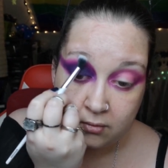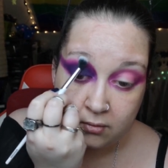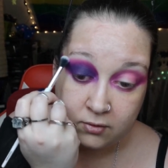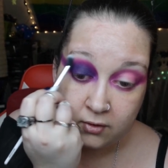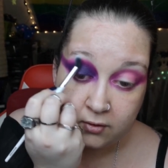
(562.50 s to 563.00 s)

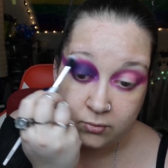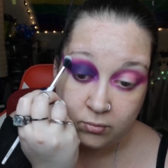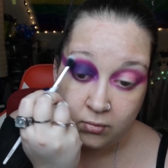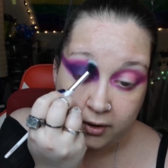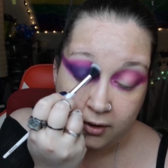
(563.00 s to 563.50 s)
That's
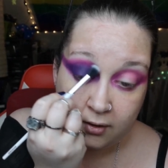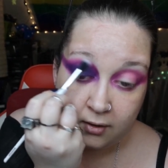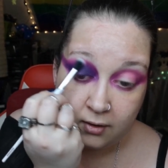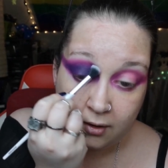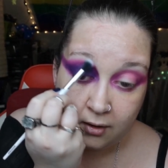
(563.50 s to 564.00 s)
right
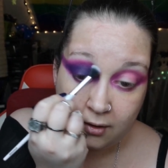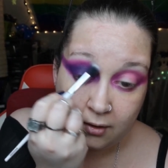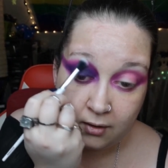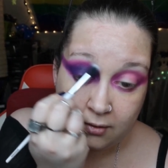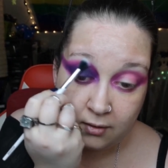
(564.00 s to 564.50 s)

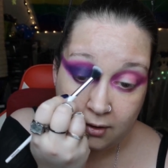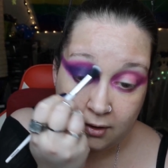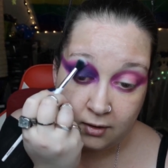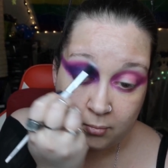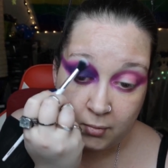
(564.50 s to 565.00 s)

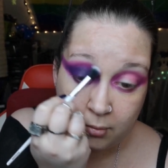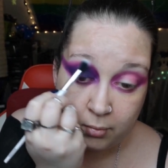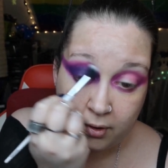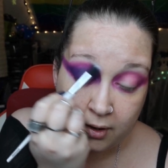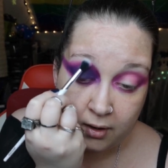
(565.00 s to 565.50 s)
underneath my
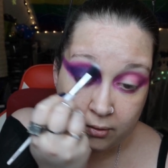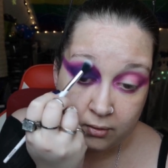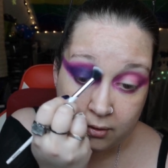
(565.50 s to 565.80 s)
brow.